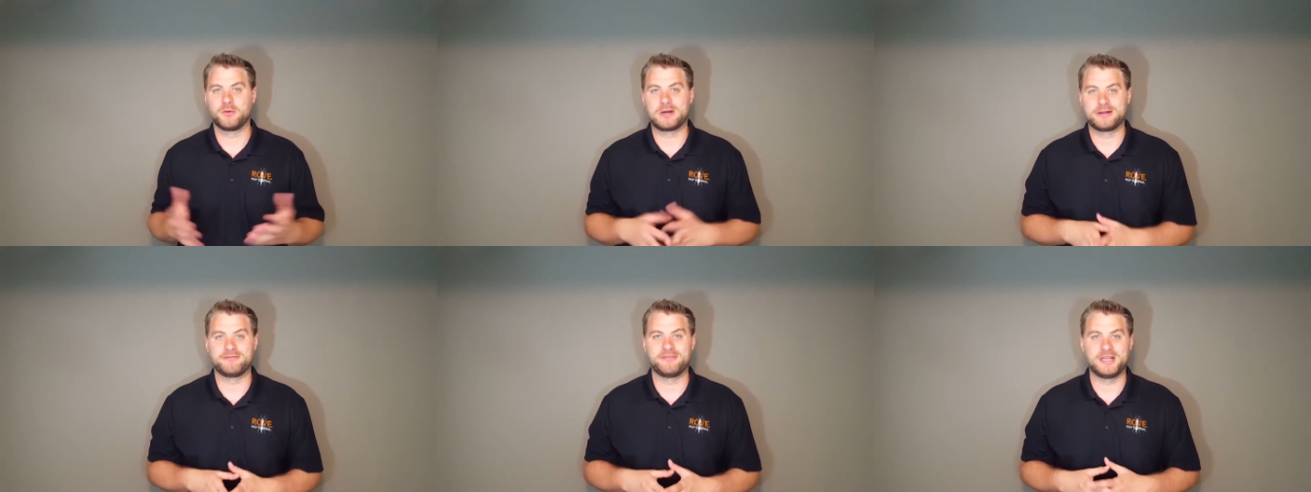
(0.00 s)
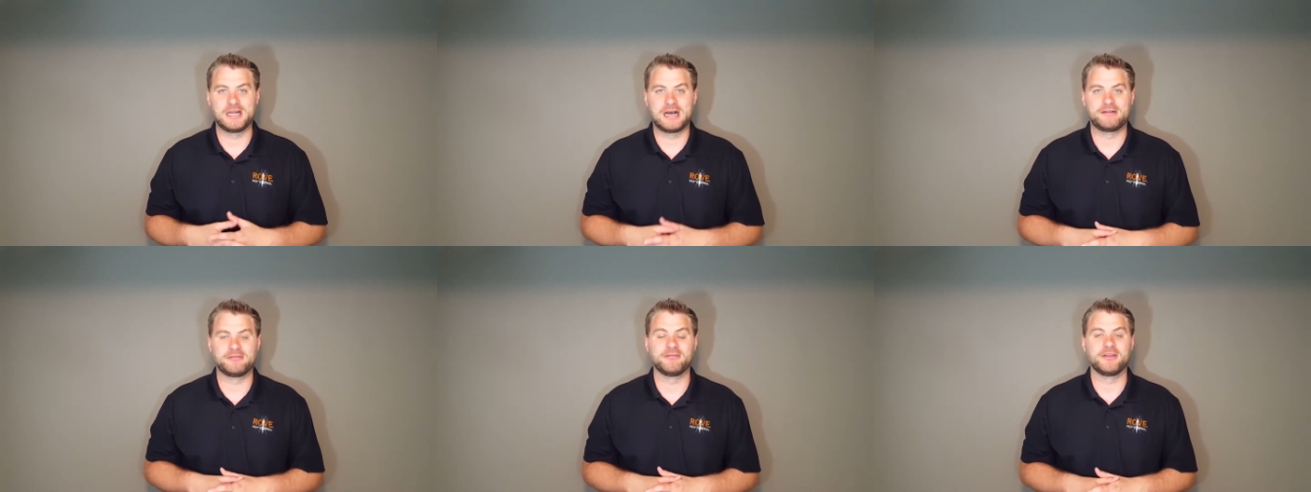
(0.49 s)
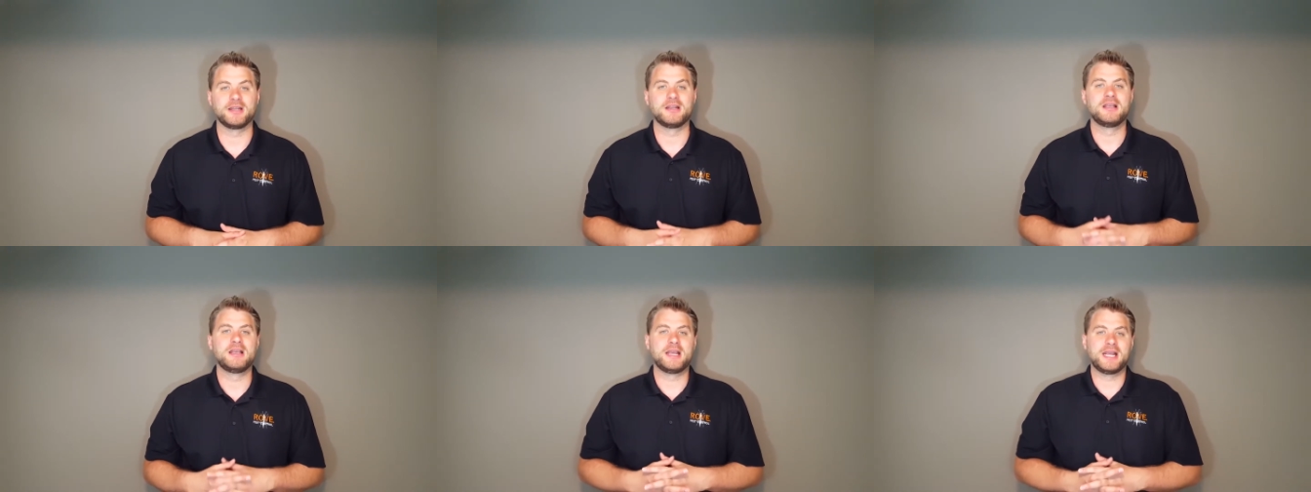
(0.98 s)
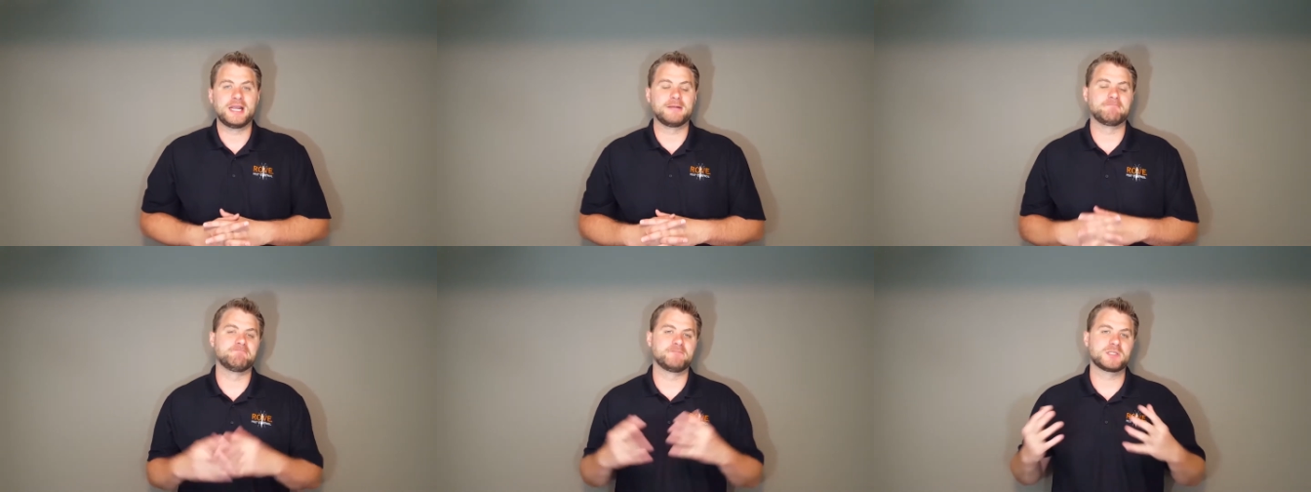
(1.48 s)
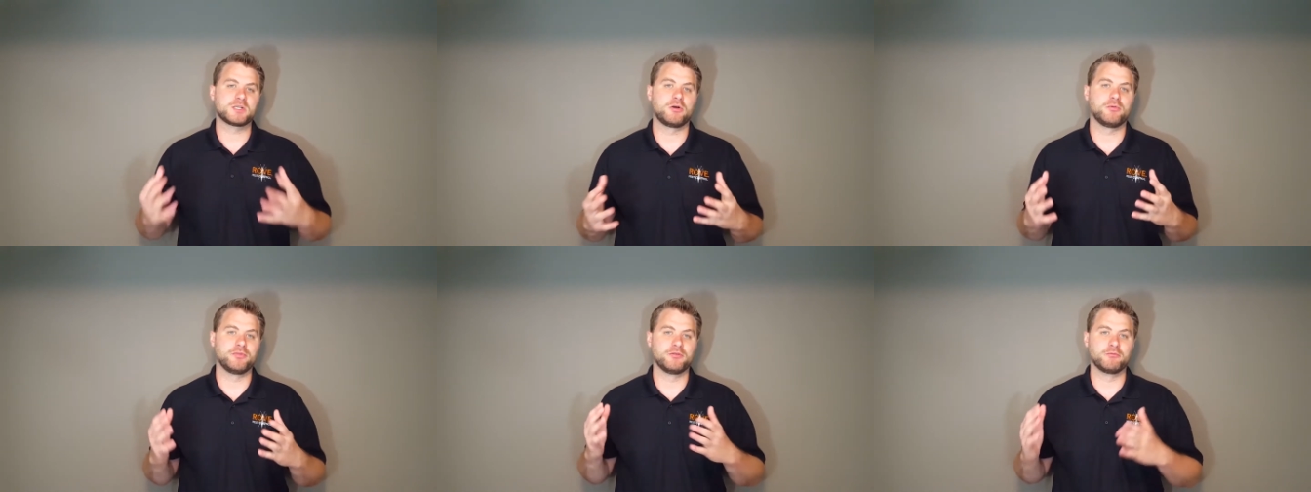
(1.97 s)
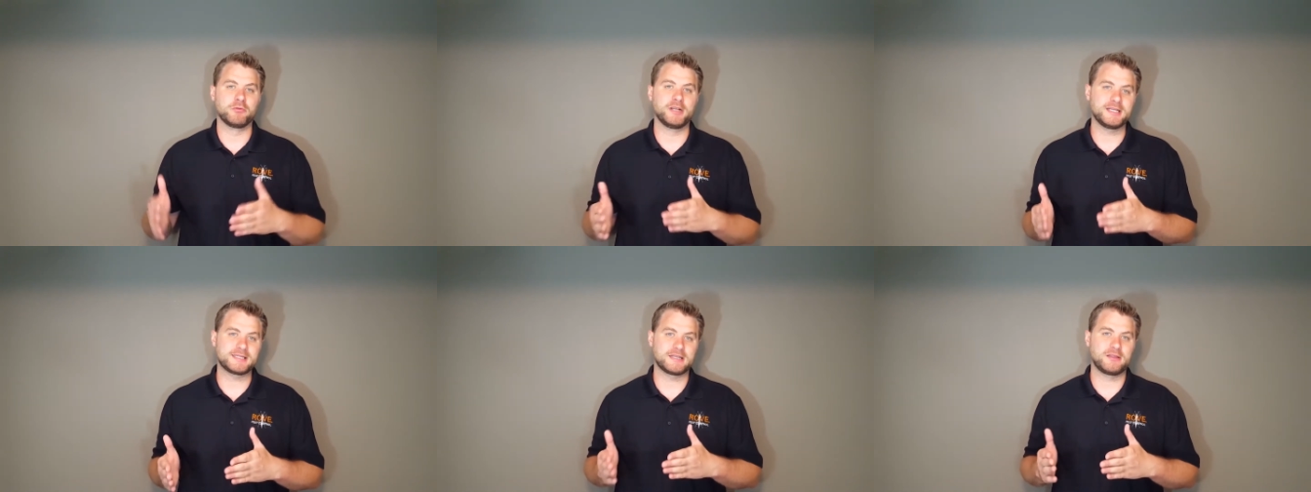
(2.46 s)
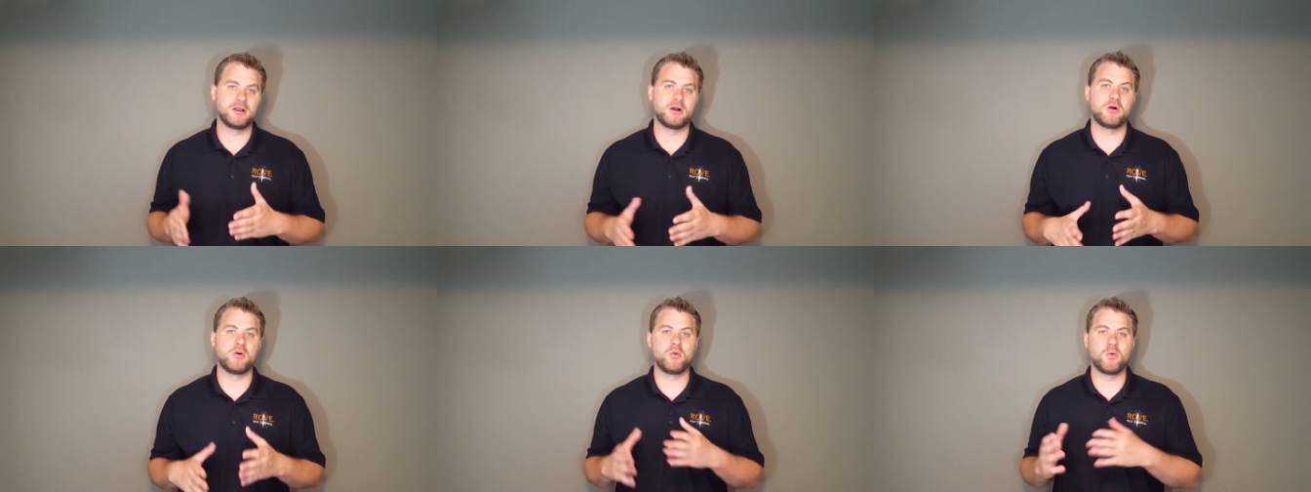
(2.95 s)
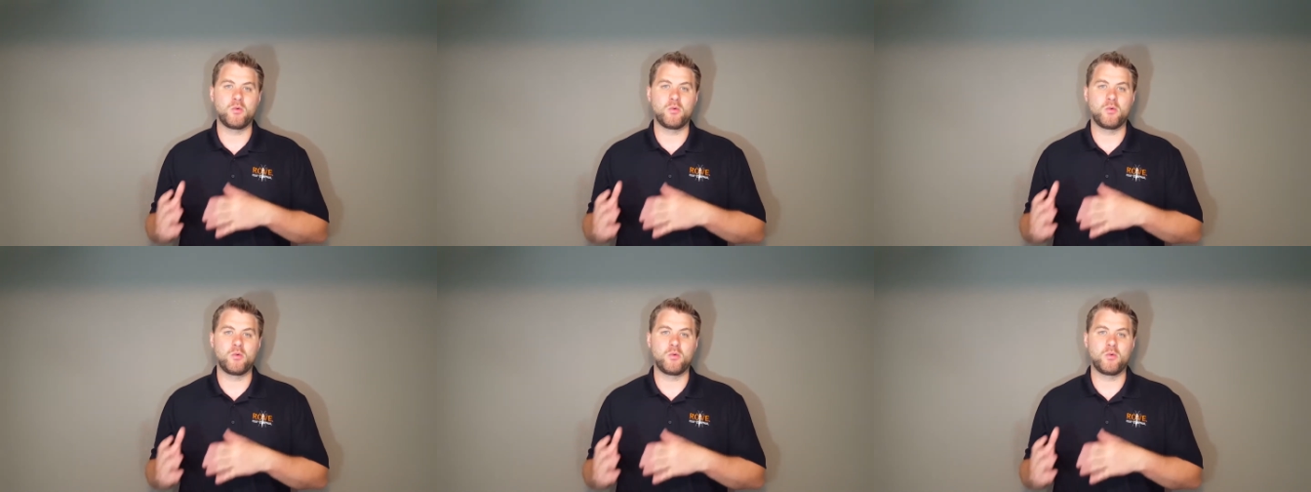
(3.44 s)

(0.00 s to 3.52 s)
going to want to feed off of it. And so the reason, though,